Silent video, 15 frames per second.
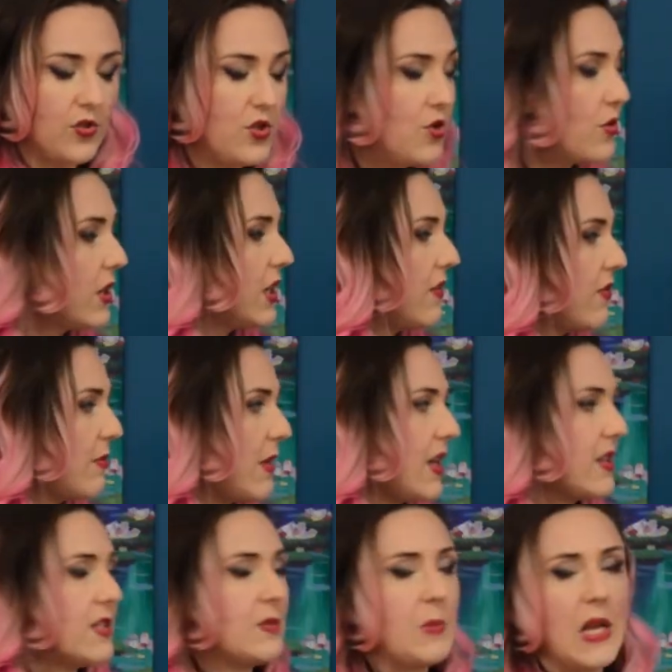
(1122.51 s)
You could even make
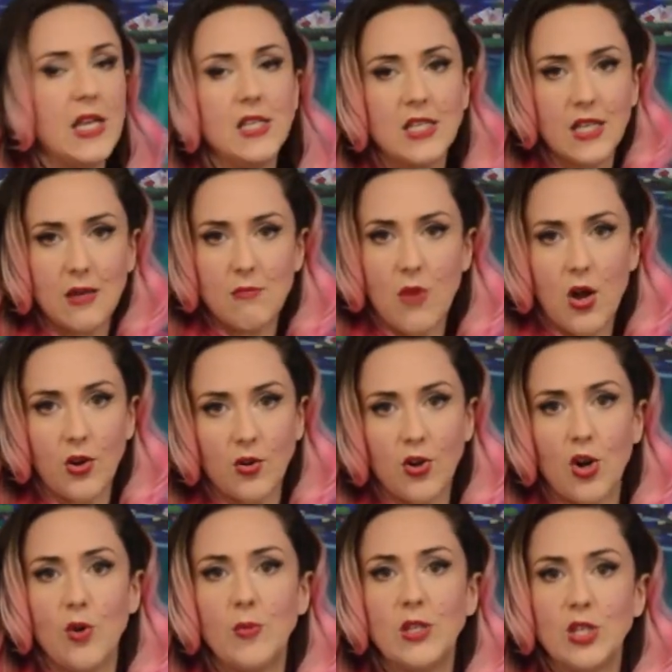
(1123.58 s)
this painting in
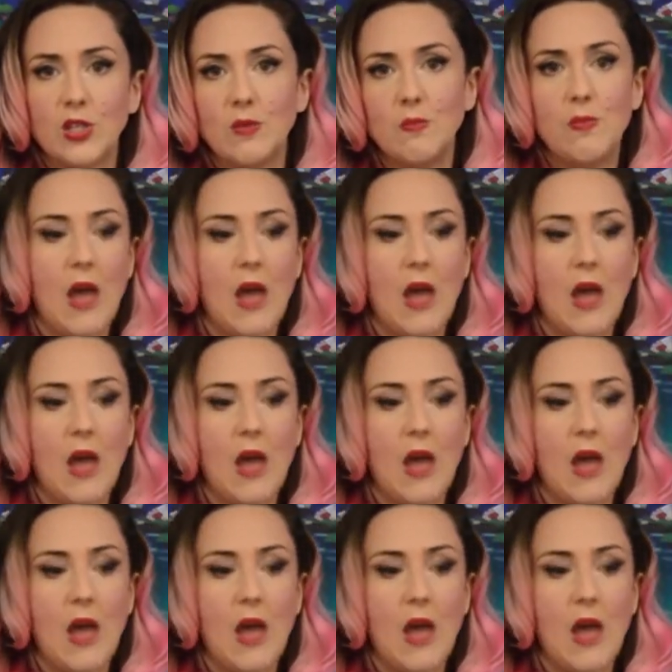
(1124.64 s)
monochrome and just